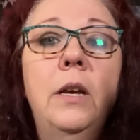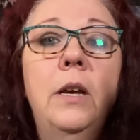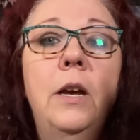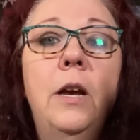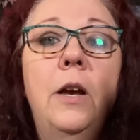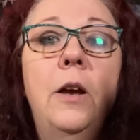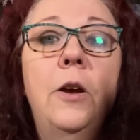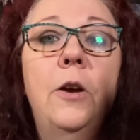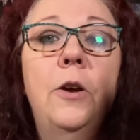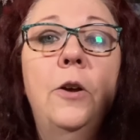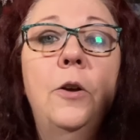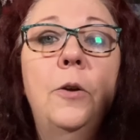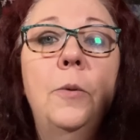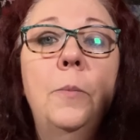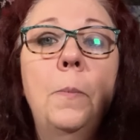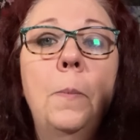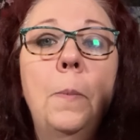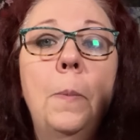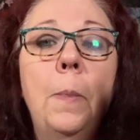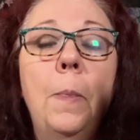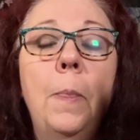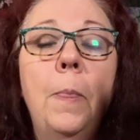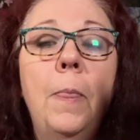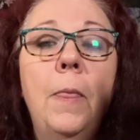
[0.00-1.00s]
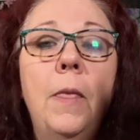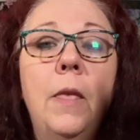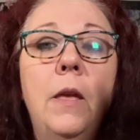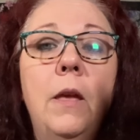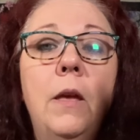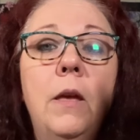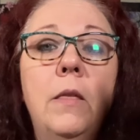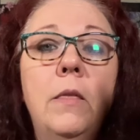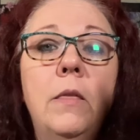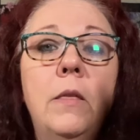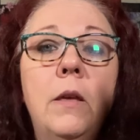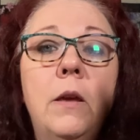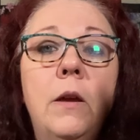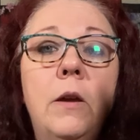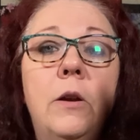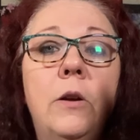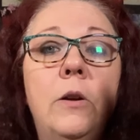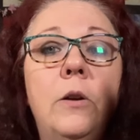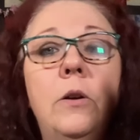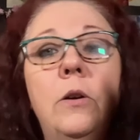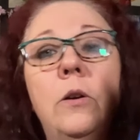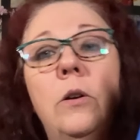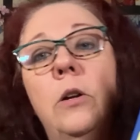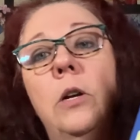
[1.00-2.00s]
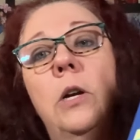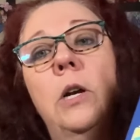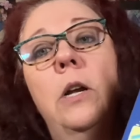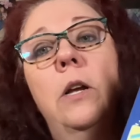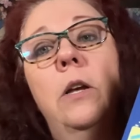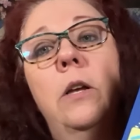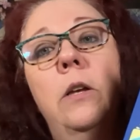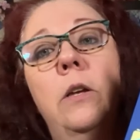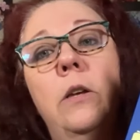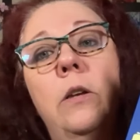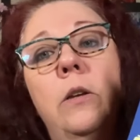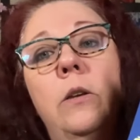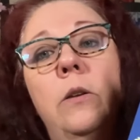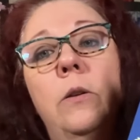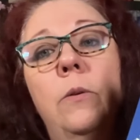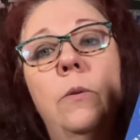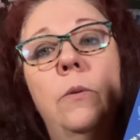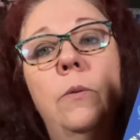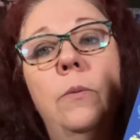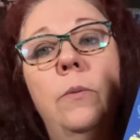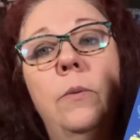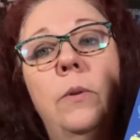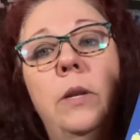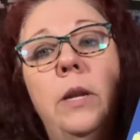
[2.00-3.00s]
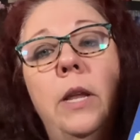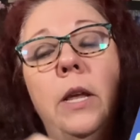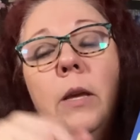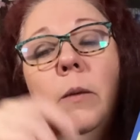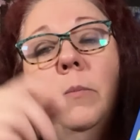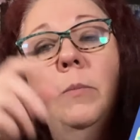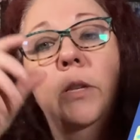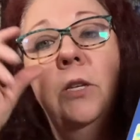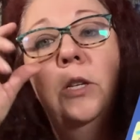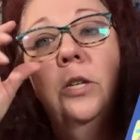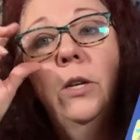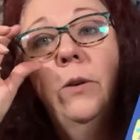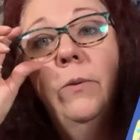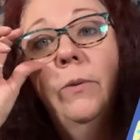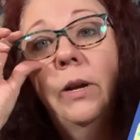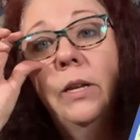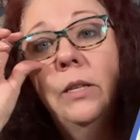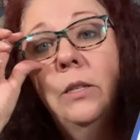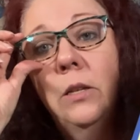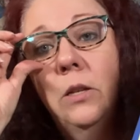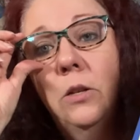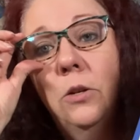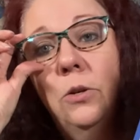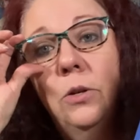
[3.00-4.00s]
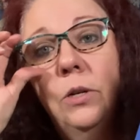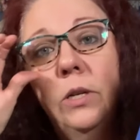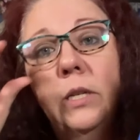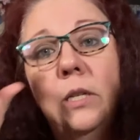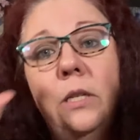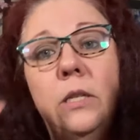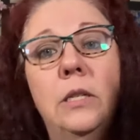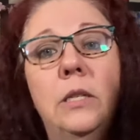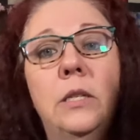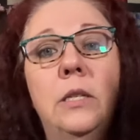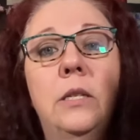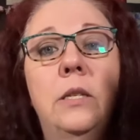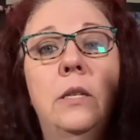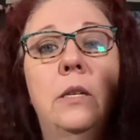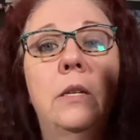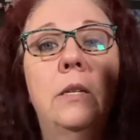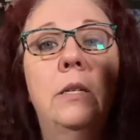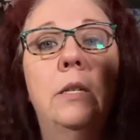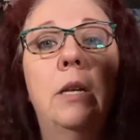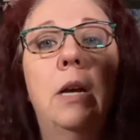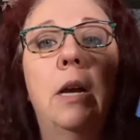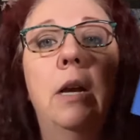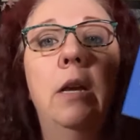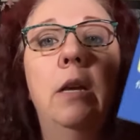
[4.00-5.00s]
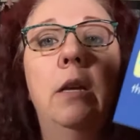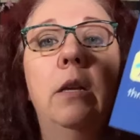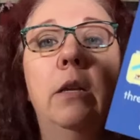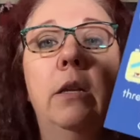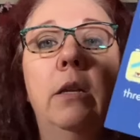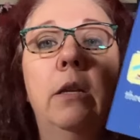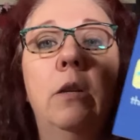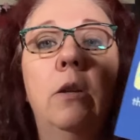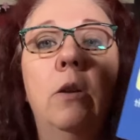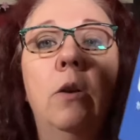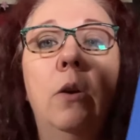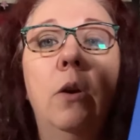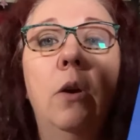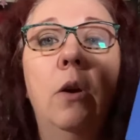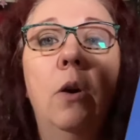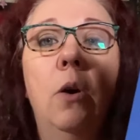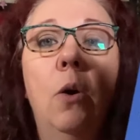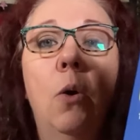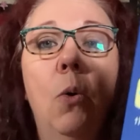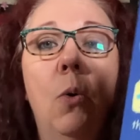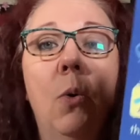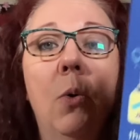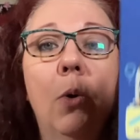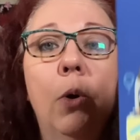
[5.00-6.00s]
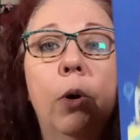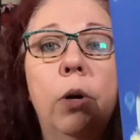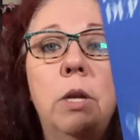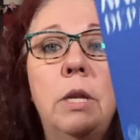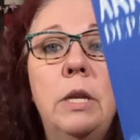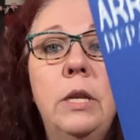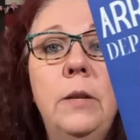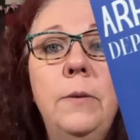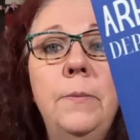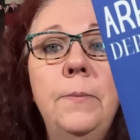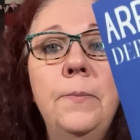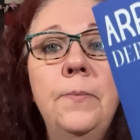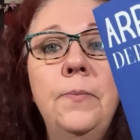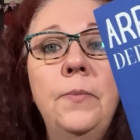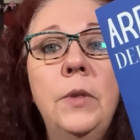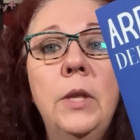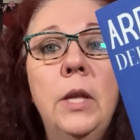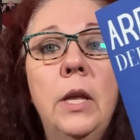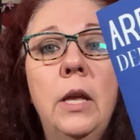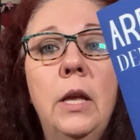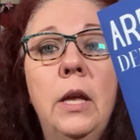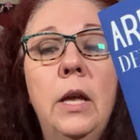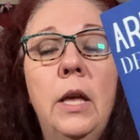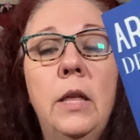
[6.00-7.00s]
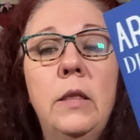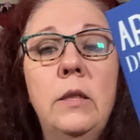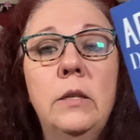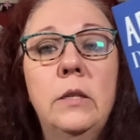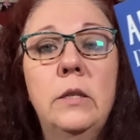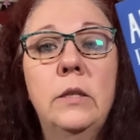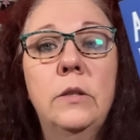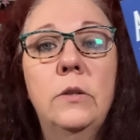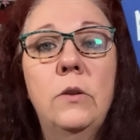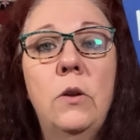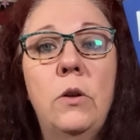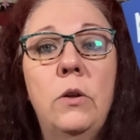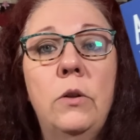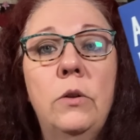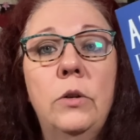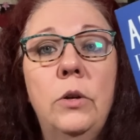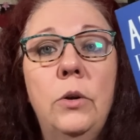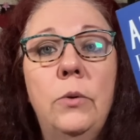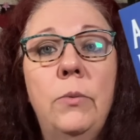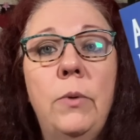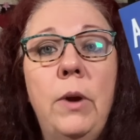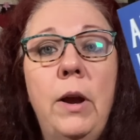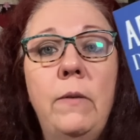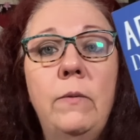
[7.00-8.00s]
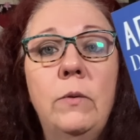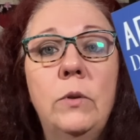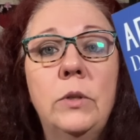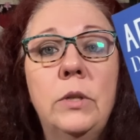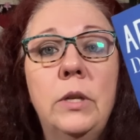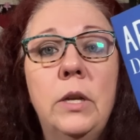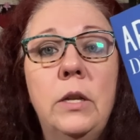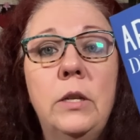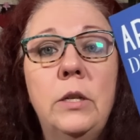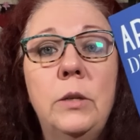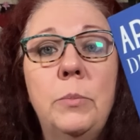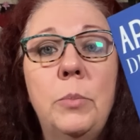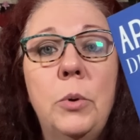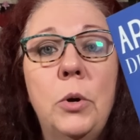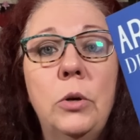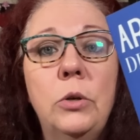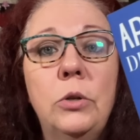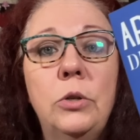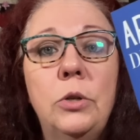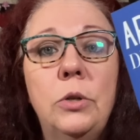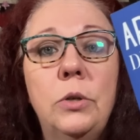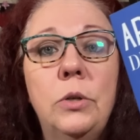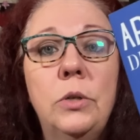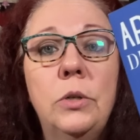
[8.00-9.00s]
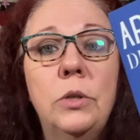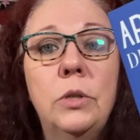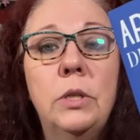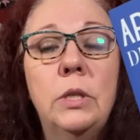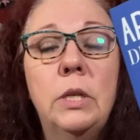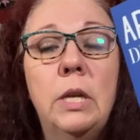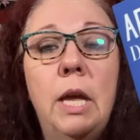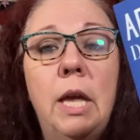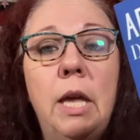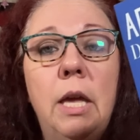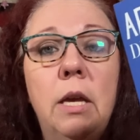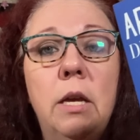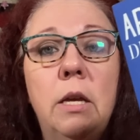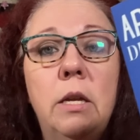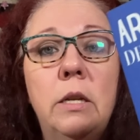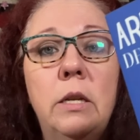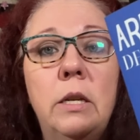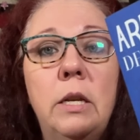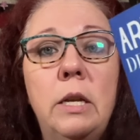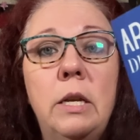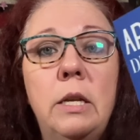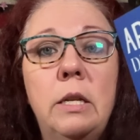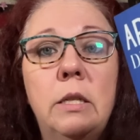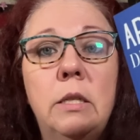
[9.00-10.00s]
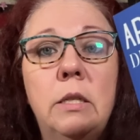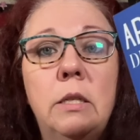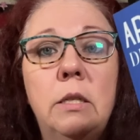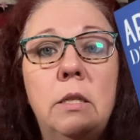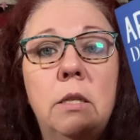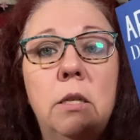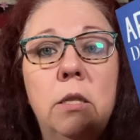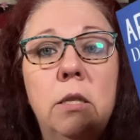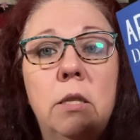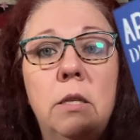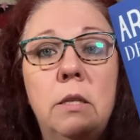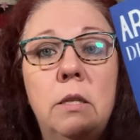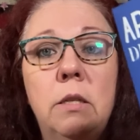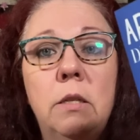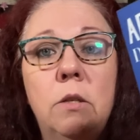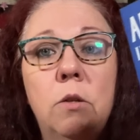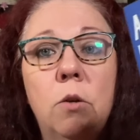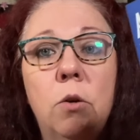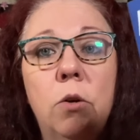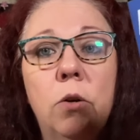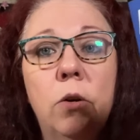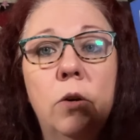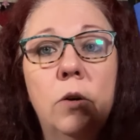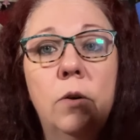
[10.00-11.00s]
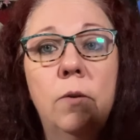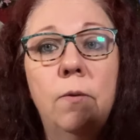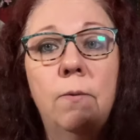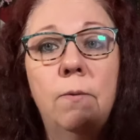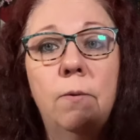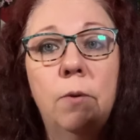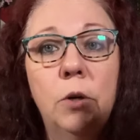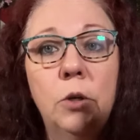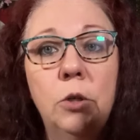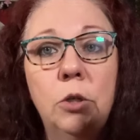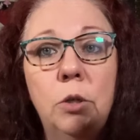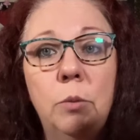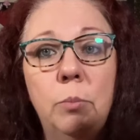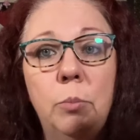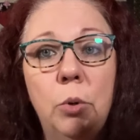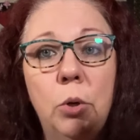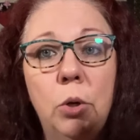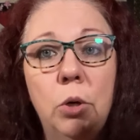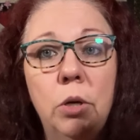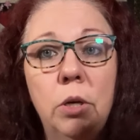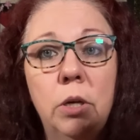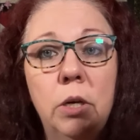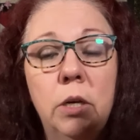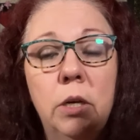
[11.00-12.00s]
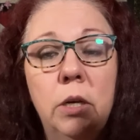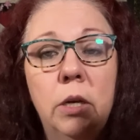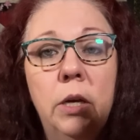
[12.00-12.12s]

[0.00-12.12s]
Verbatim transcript: Um, her uh, name that she writes under is Diane Oren. And this is called Arrivals and Departures. And it's, this is her first book